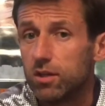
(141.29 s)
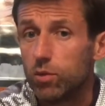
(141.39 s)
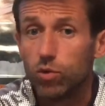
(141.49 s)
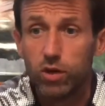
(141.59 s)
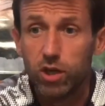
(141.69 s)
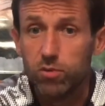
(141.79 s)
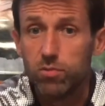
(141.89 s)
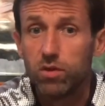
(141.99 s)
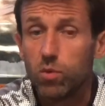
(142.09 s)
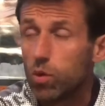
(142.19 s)
We go to
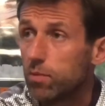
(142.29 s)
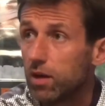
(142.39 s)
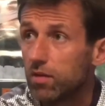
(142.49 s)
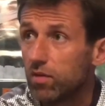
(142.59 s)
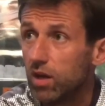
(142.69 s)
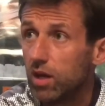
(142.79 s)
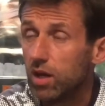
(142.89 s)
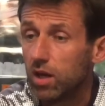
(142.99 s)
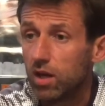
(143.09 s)
Cowdenbeath, we want to make it three.